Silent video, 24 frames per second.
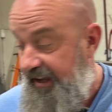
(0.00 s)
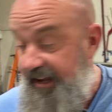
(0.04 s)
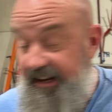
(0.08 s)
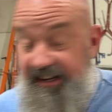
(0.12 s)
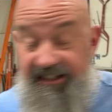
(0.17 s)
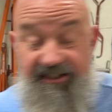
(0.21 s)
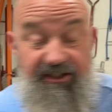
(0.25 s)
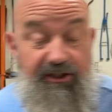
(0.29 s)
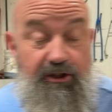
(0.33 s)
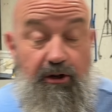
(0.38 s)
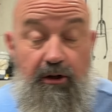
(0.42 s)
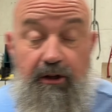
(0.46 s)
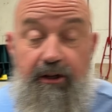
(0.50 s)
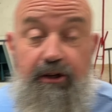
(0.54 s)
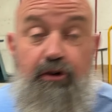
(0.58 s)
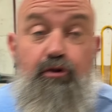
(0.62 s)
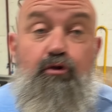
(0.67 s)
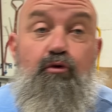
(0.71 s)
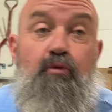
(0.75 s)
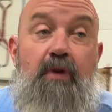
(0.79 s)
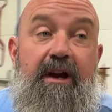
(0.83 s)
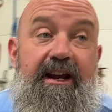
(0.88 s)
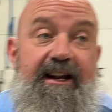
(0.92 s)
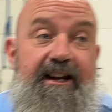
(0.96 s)
it's still a
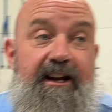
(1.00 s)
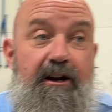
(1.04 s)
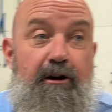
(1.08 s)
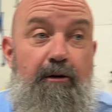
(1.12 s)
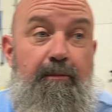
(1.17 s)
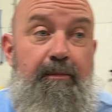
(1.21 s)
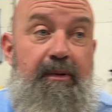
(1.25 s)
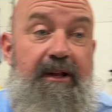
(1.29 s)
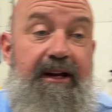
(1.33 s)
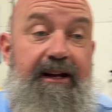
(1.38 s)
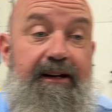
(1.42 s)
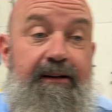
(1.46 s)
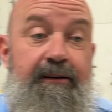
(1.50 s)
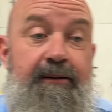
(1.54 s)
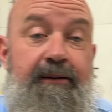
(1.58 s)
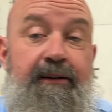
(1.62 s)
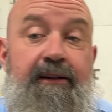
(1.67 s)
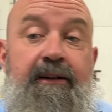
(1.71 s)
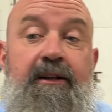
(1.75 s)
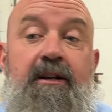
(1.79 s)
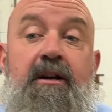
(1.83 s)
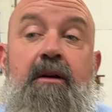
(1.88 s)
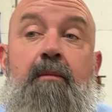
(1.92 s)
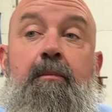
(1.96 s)
great airplane.
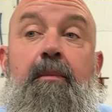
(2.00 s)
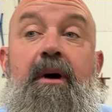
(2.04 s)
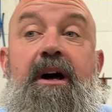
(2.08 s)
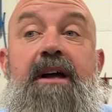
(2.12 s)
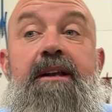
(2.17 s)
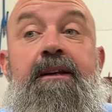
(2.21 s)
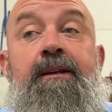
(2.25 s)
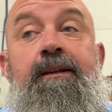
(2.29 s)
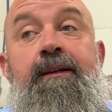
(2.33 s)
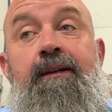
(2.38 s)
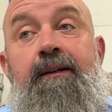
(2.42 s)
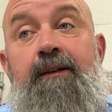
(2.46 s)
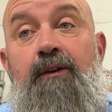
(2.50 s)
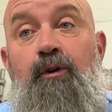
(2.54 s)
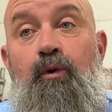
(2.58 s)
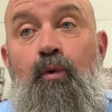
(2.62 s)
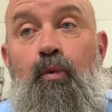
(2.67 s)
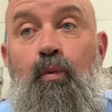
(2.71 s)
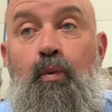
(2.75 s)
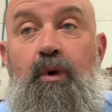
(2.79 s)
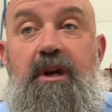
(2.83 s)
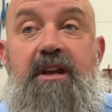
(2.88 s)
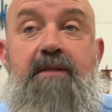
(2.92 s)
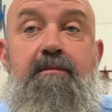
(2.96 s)
But
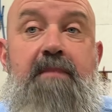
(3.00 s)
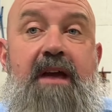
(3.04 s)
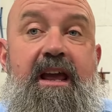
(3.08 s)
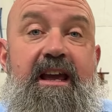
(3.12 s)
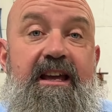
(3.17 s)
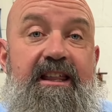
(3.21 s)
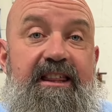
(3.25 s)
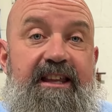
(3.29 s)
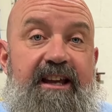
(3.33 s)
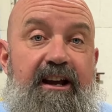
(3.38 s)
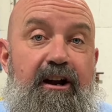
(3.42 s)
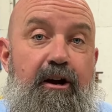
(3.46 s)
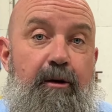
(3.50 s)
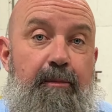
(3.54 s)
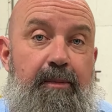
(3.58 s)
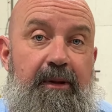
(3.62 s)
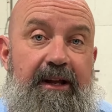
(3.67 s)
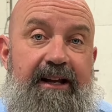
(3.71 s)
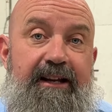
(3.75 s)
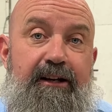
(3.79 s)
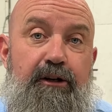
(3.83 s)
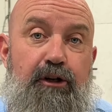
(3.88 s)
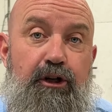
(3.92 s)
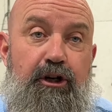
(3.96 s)
we make the
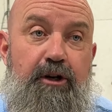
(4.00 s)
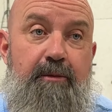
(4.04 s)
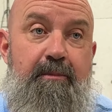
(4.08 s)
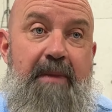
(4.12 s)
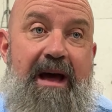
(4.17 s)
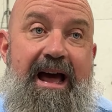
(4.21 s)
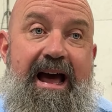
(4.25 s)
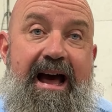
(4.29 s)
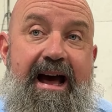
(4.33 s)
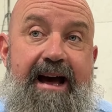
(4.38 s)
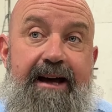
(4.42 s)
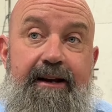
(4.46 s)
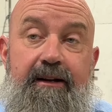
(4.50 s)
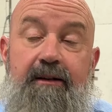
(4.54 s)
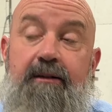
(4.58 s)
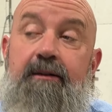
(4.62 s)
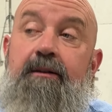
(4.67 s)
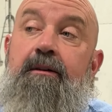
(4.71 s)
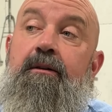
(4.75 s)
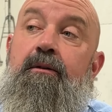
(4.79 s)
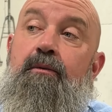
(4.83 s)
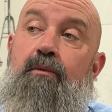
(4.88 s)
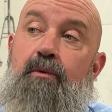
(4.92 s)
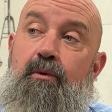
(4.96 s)
airplane look bad
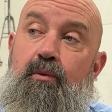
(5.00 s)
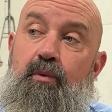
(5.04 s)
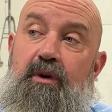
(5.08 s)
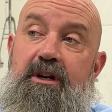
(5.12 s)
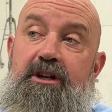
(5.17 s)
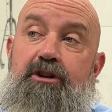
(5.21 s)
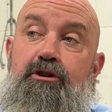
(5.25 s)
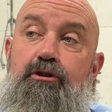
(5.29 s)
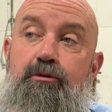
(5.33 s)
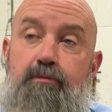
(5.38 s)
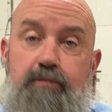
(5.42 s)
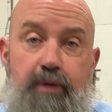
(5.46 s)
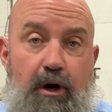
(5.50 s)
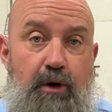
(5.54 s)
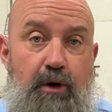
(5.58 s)
when we do